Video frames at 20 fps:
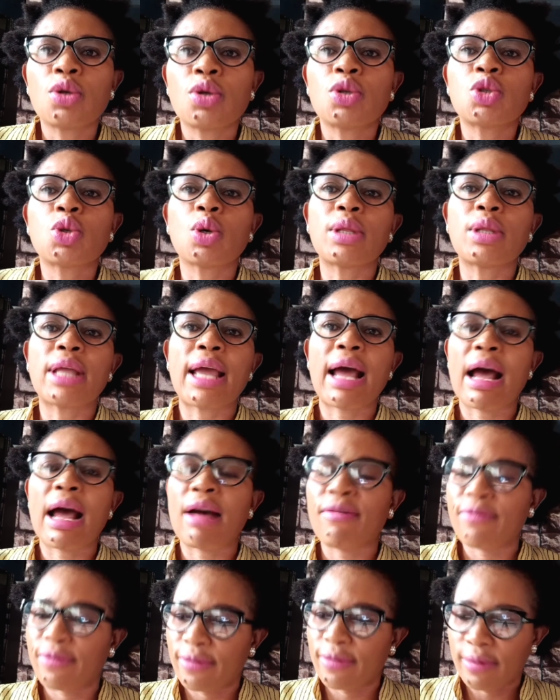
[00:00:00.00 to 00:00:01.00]
So they
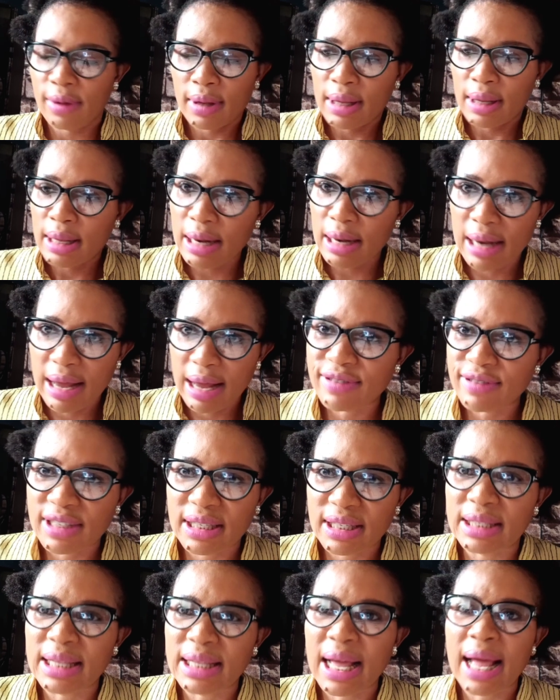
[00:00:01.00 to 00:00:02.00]
have left
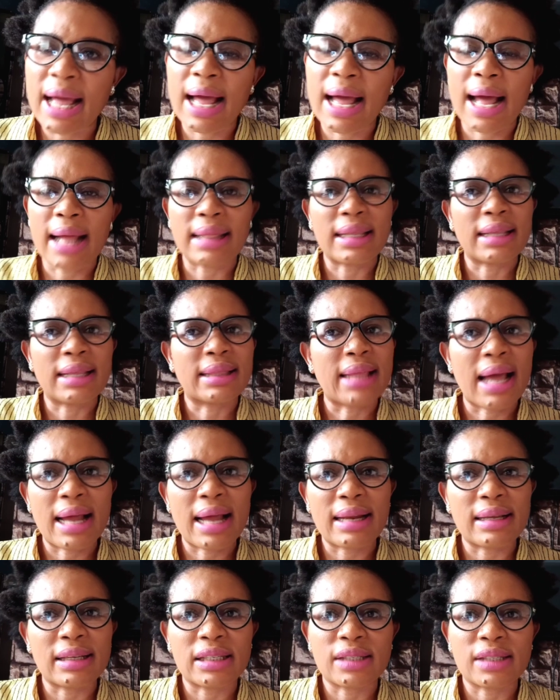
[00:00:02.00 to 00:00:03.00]
the town, and the
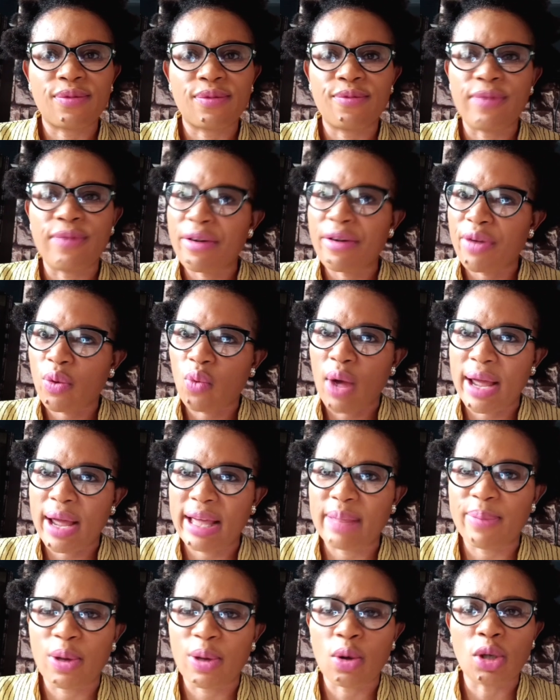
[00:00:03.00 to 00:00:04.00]
town is very
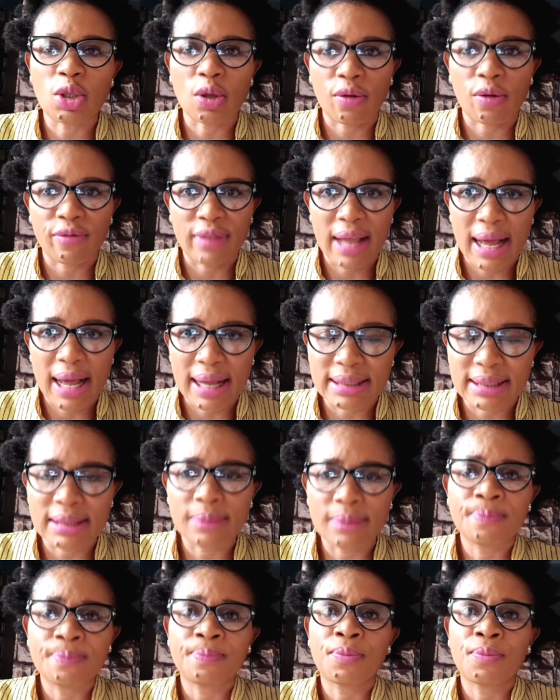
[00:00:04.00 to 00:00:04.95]
quiet because of that.